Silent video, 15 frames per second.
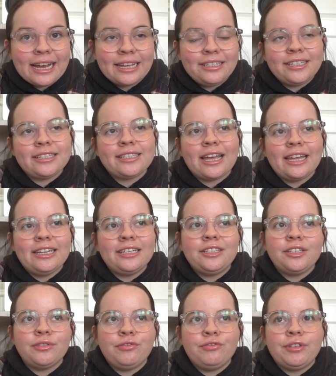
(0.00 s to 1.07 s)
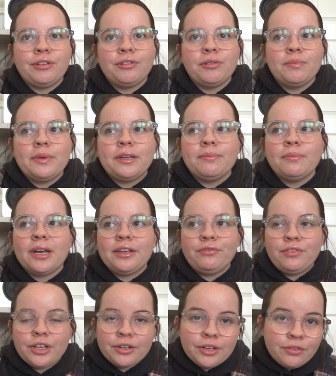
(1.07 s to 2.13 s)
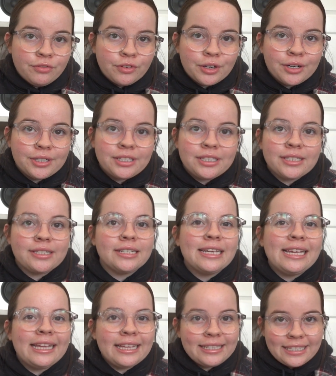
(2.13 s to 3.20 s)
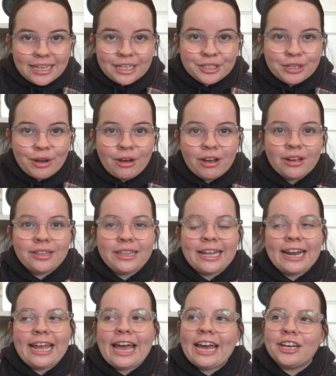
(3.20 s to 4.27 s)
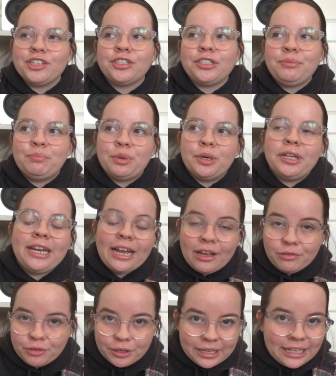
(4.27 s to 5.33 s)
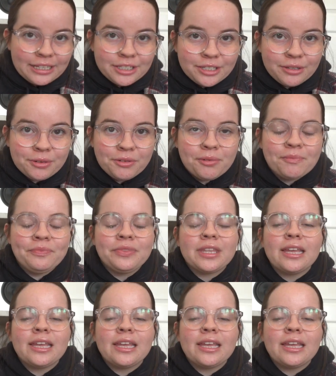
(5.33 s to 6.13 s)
I decided to film my very first TikTok that I actually put effort into.